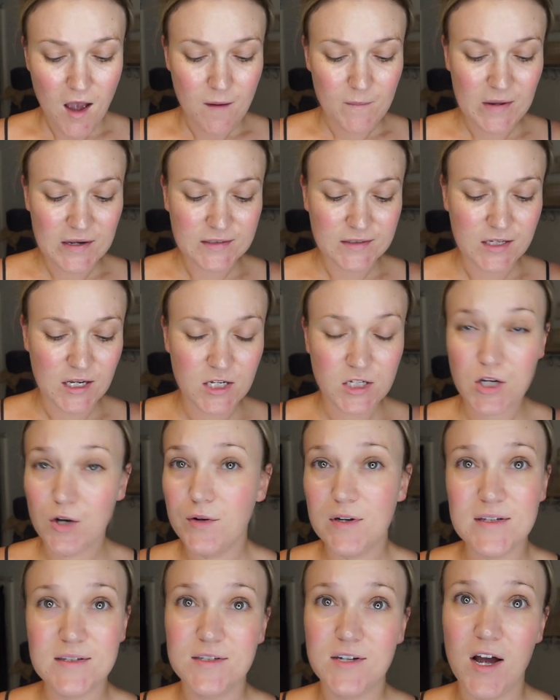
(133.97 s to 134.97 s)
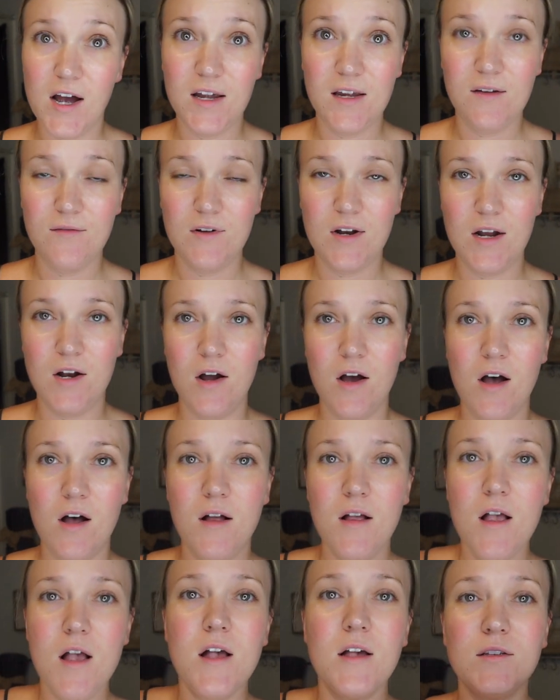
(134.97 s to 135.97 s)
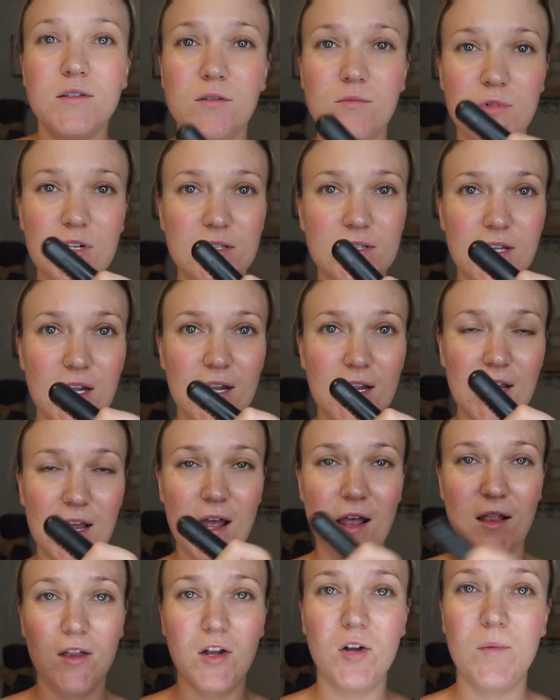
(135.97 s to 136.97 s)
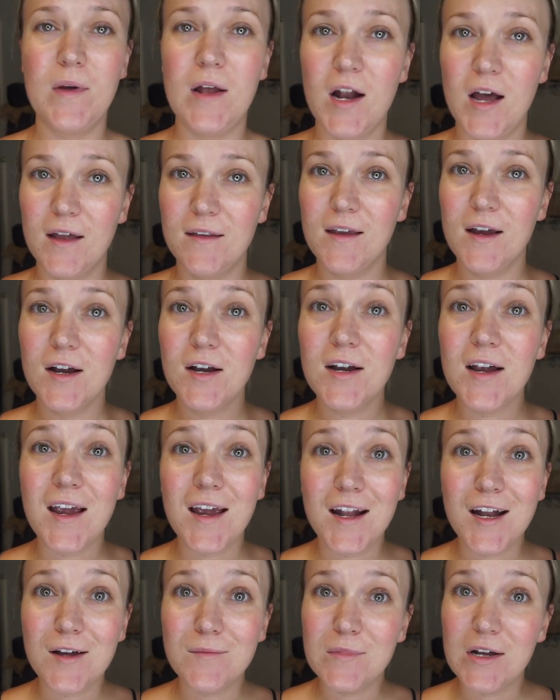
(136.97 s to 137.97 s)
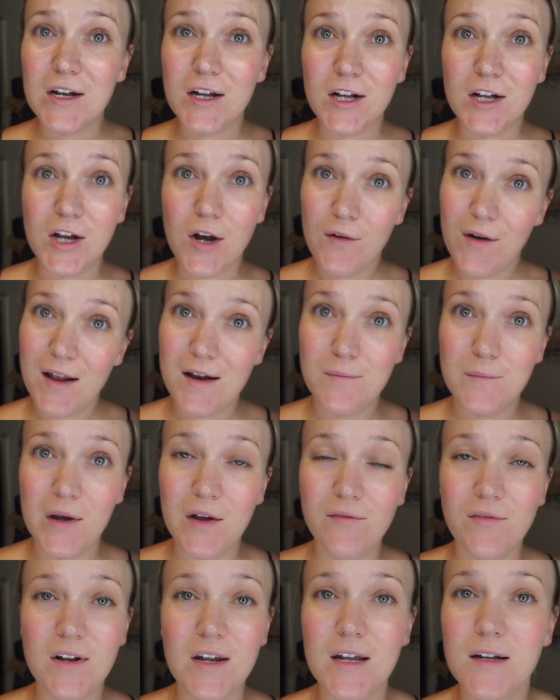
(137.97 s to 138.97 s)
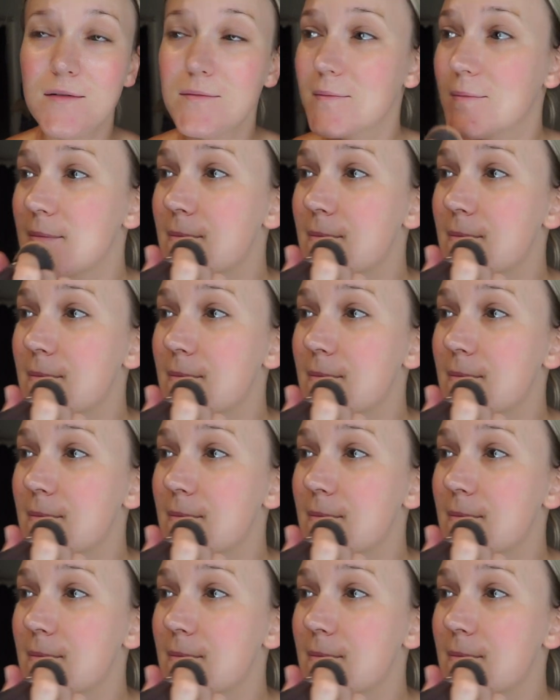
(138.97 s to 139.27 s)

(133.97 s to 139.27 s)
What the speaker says: My skin tone is not even at all. So I'm just gonna get a little bit on there and I'm gonna go ahead and buff it in.